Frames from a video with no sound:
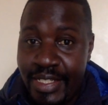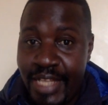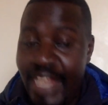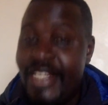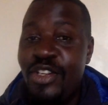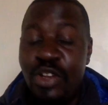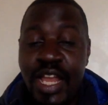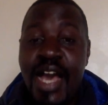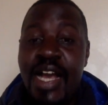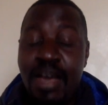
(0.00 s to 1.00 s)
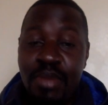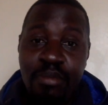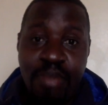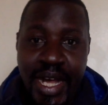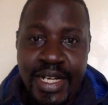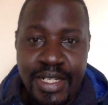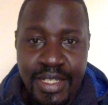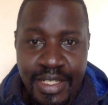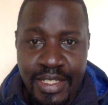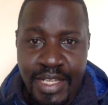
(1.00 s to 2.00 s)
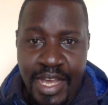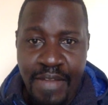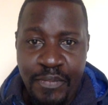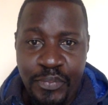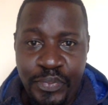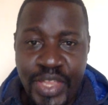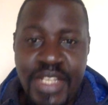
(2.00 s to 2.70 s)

Arsenal are coming back. The